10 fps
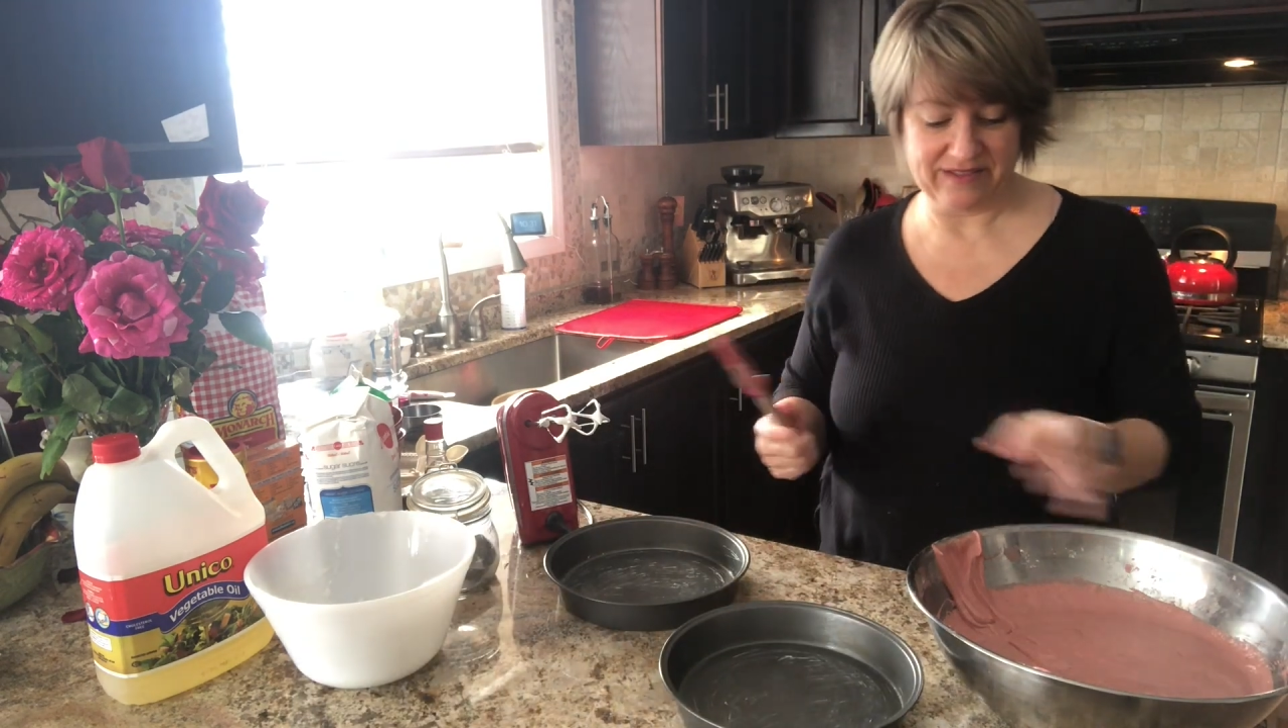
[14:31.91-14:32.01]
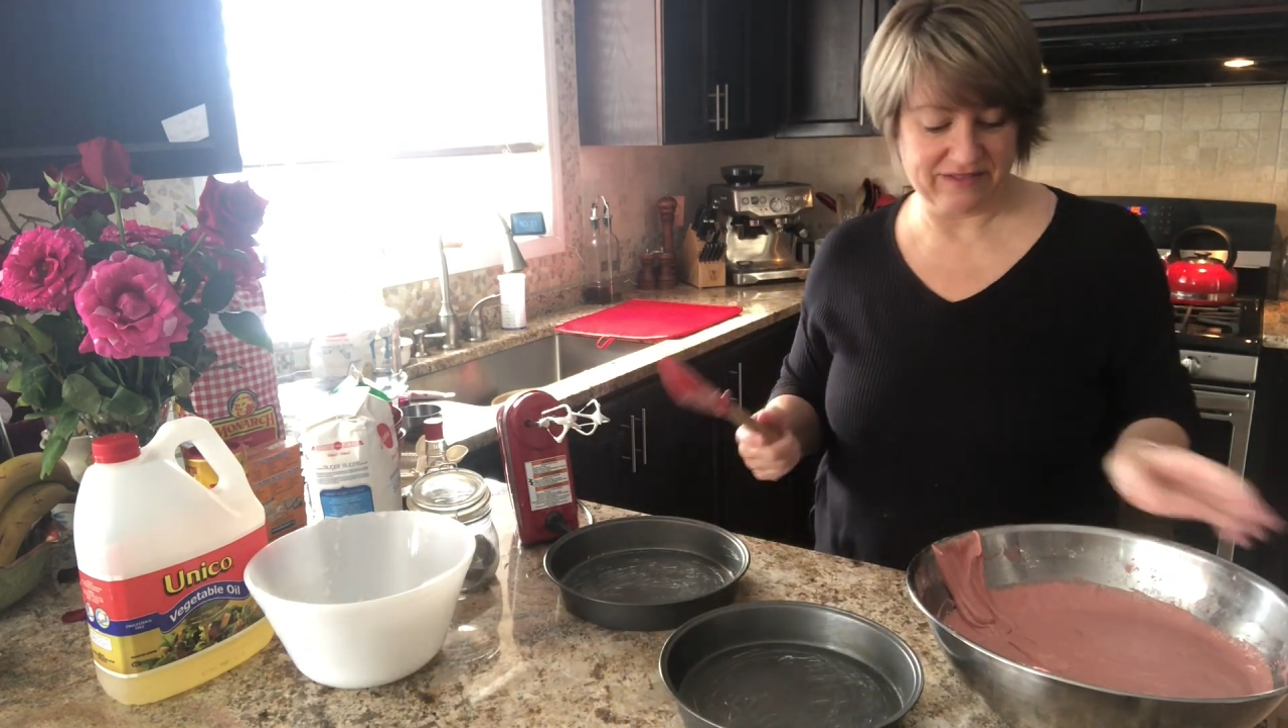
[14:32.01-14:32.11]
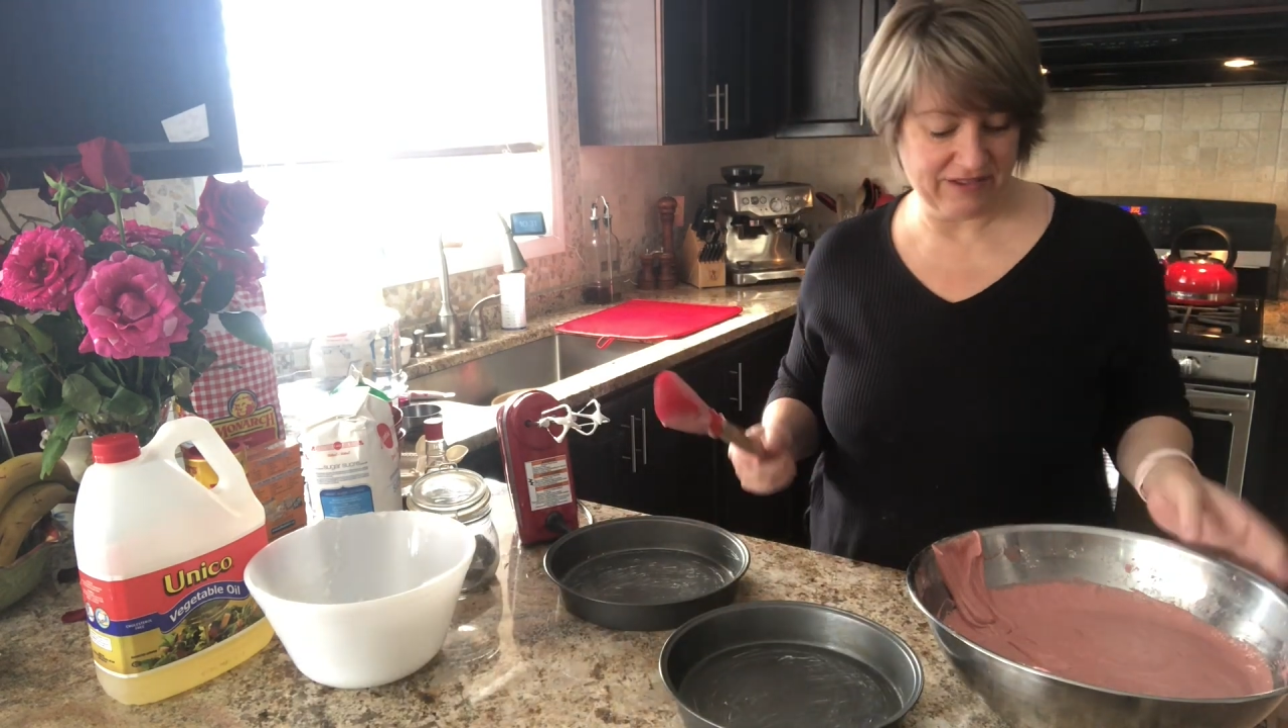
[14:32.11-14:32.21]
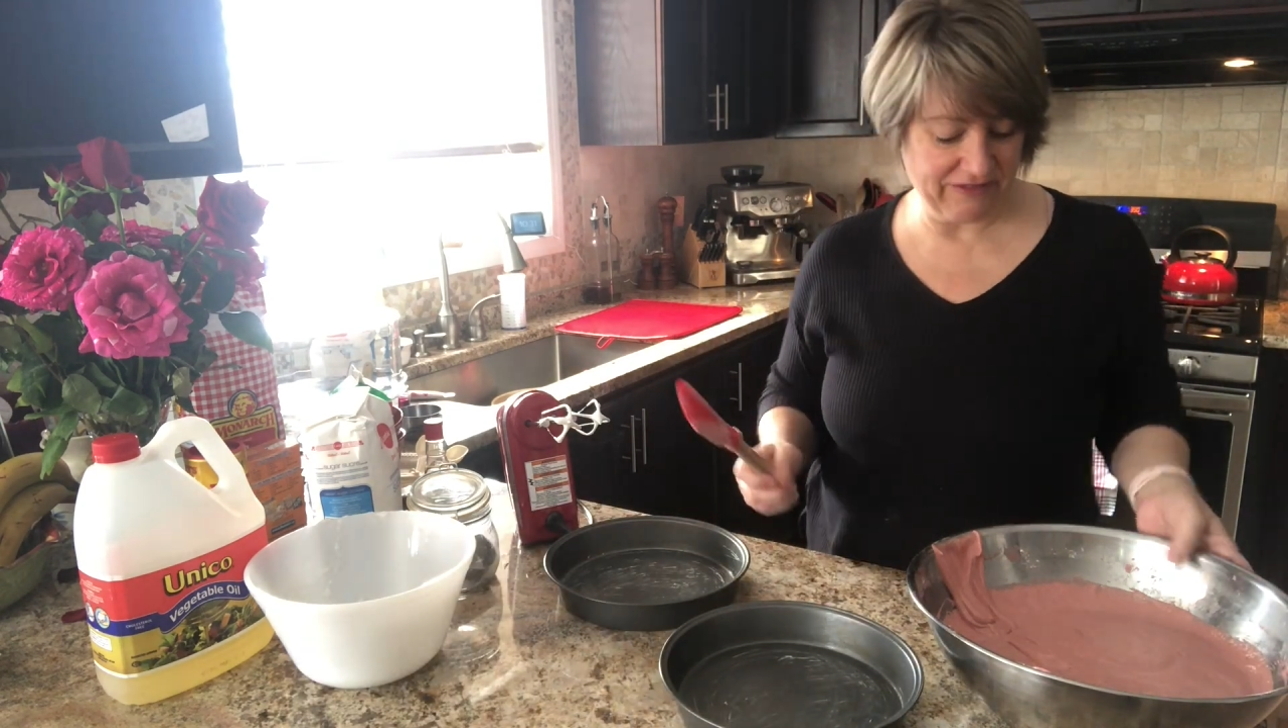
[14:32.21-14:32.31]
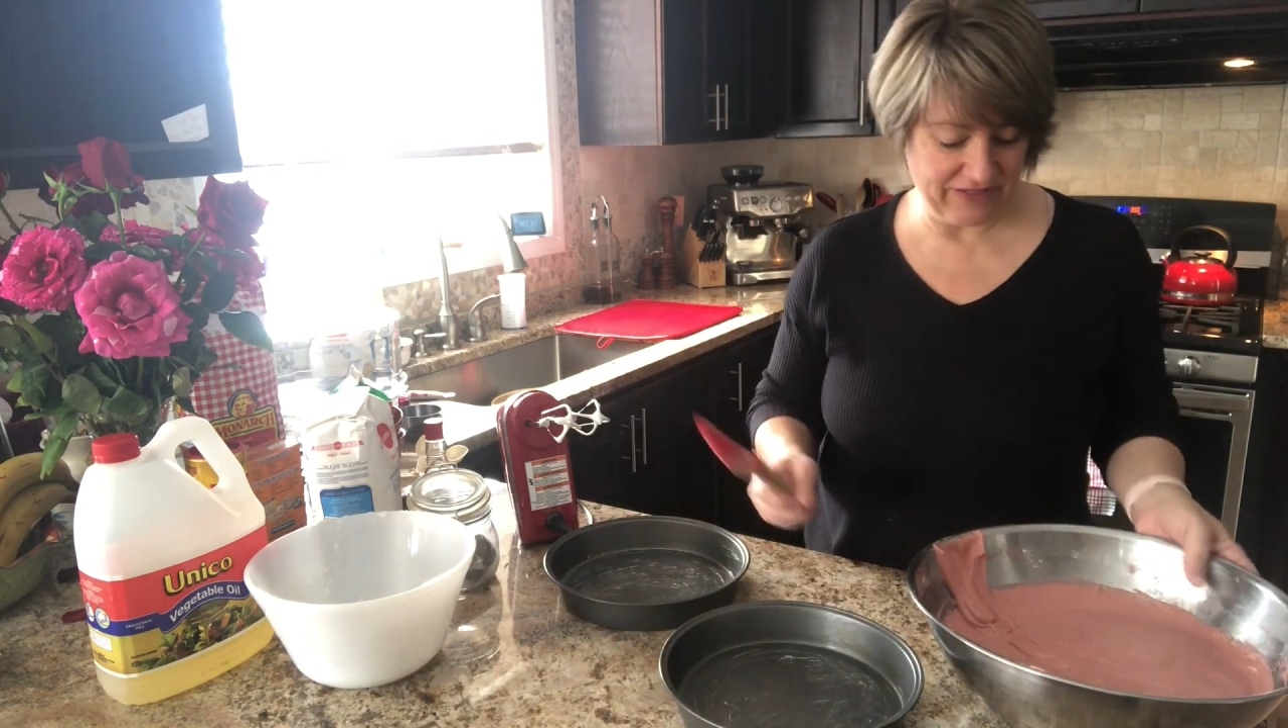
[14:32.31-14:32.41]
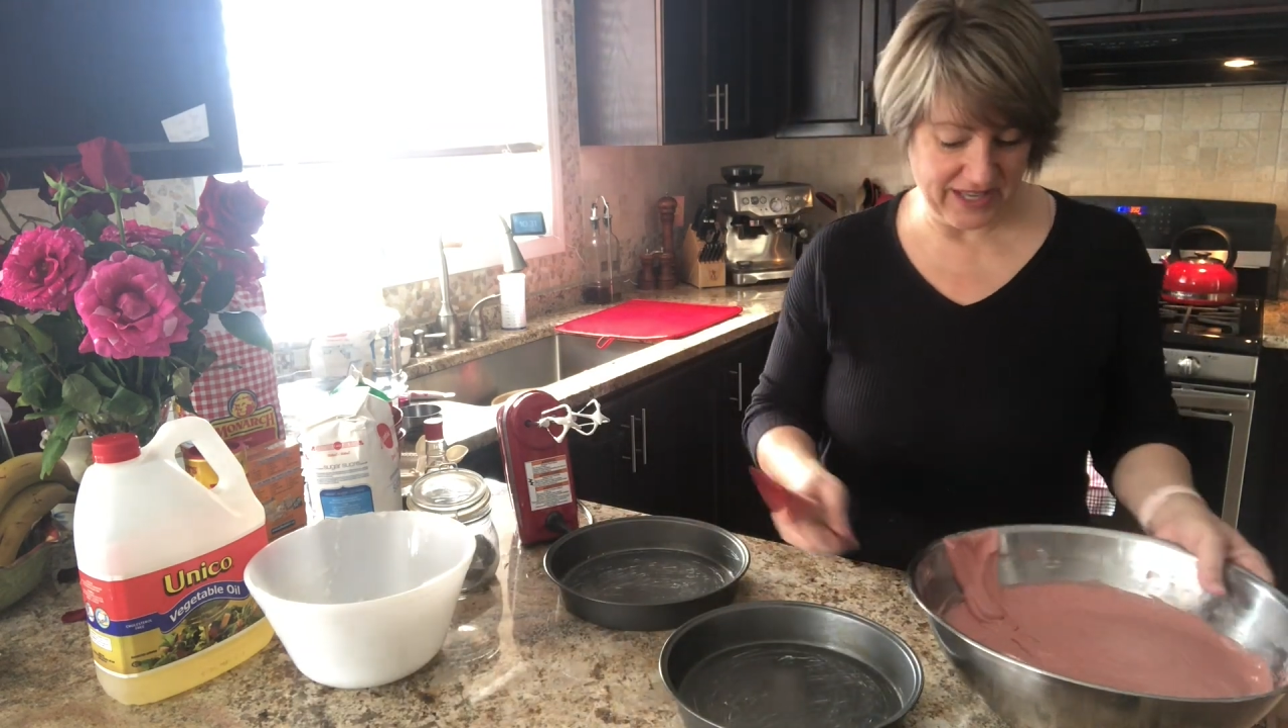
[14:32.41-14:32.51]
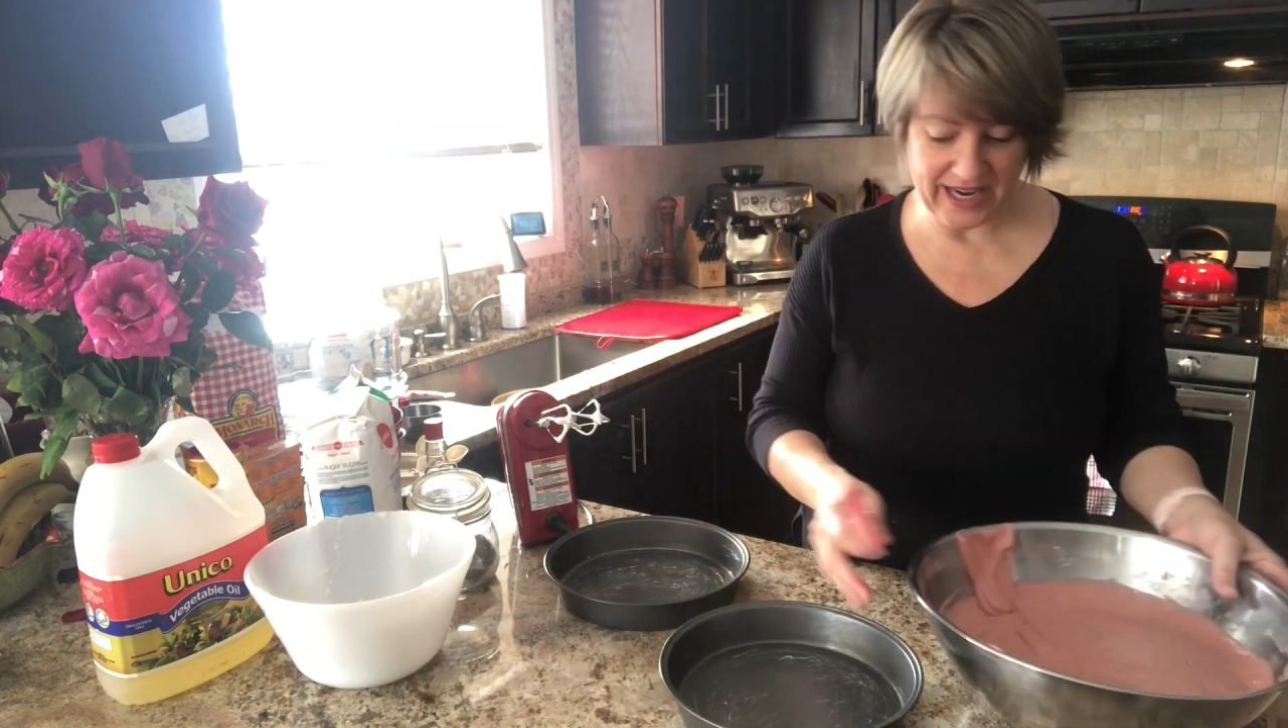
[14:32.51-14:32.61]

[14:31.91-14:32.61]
roughly in